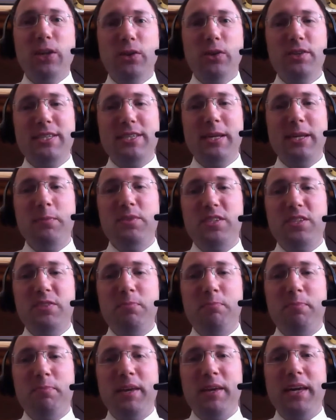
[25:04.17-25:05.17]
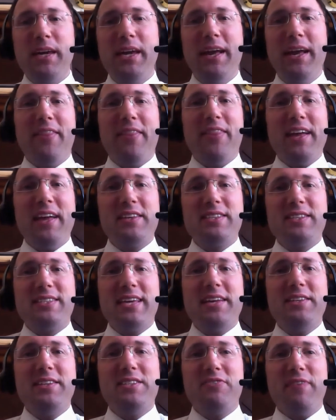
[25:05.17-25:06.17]
seems to be that
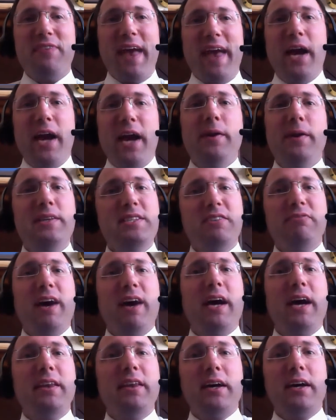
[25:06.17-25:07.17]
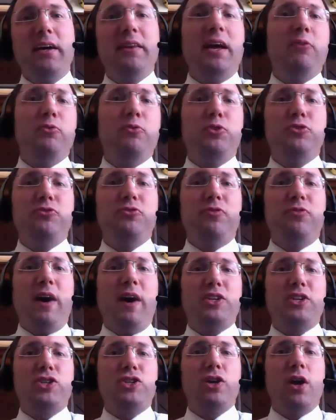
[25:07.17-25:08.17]
sense of Eretz Avat Chalav
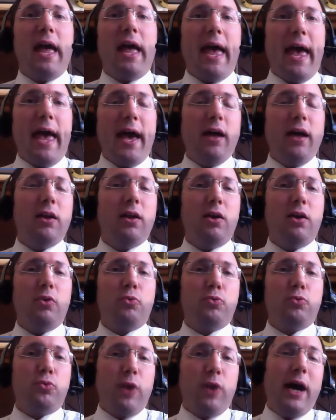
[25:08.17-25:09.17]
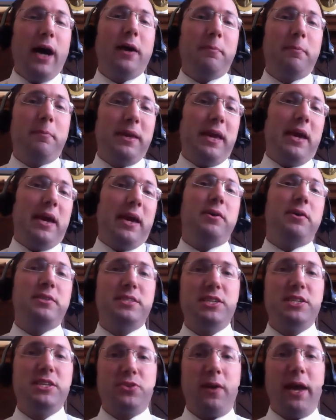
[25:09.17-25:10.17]
Duvash El Rak
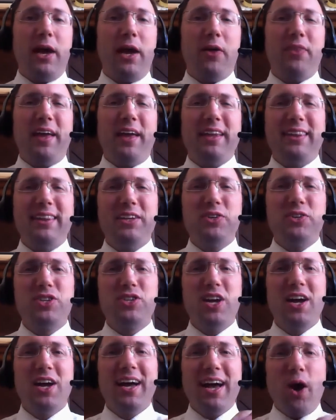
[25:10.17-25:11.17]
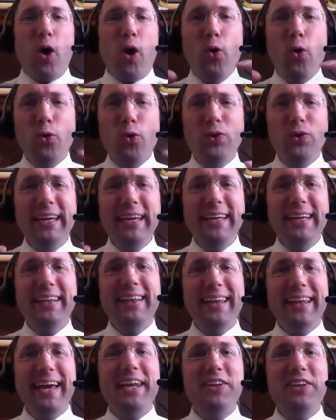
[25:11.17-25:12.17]
Eretz Yisrael that there's only in the
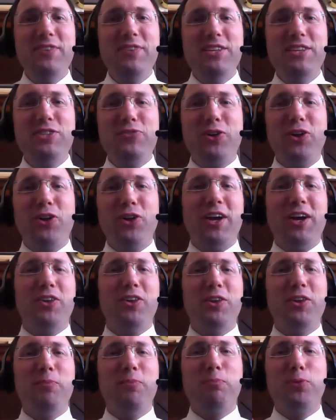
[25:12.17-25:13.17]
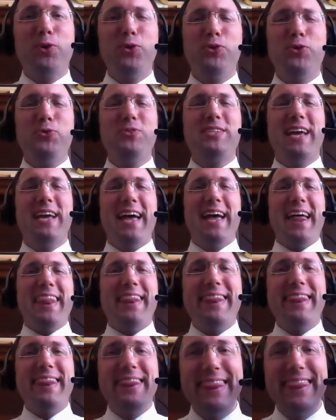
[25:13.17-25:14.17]
land of Israel are the produce
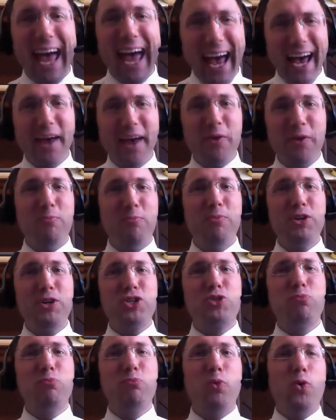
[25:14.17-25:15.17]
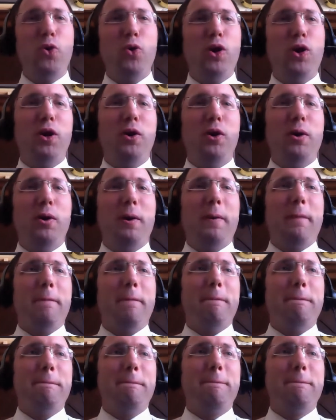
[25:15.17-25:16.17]
that much more
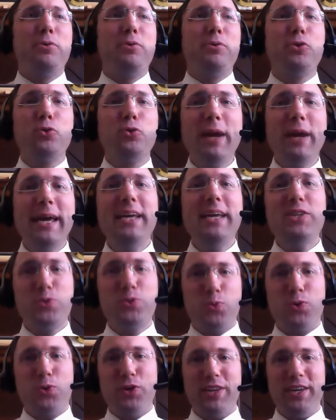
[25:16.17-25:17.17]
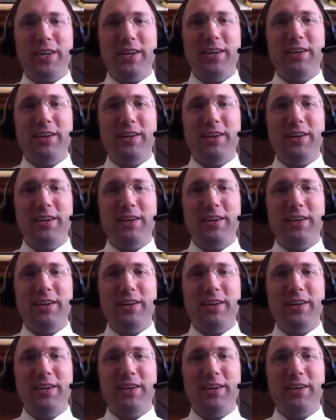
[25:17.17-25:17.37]
praiseworthy.